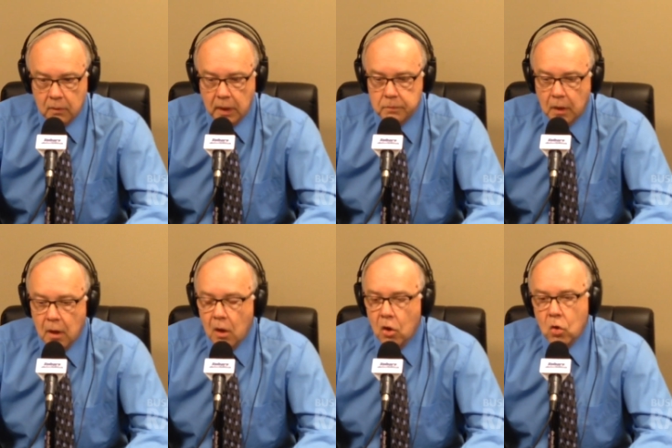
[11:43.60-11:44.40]
Right?
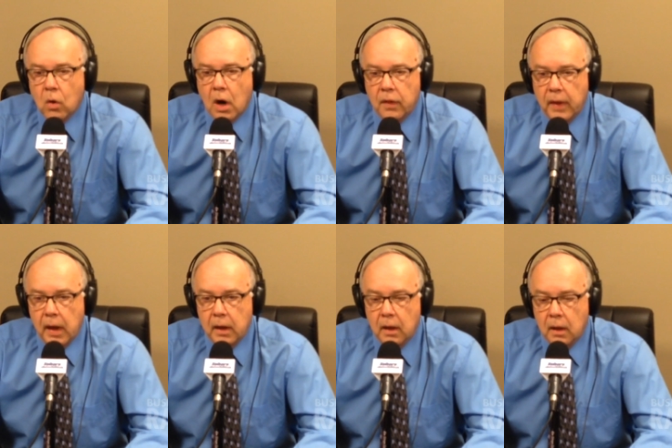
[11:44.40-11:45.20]
Who are
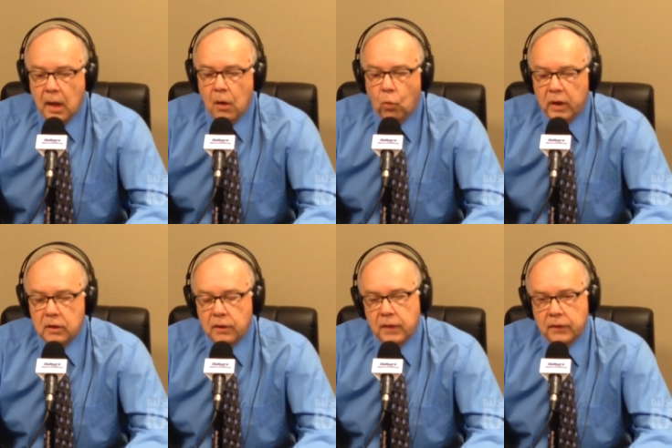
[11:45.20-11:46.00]
they, and what
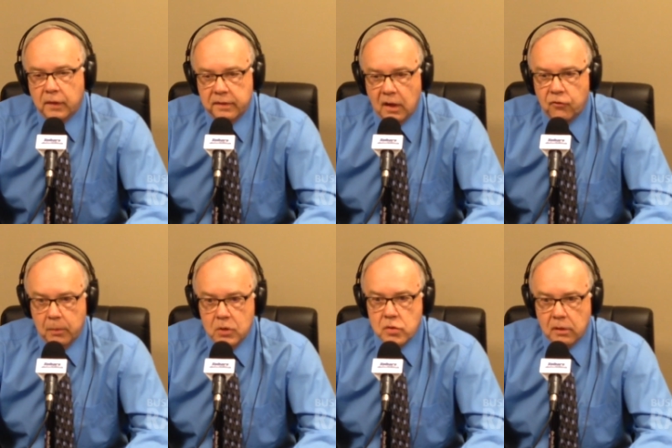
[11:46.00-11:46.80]
do you think their
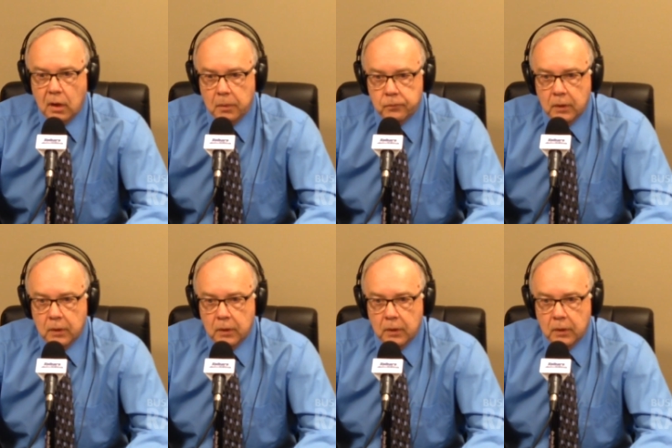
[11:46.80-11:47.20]
self-images are?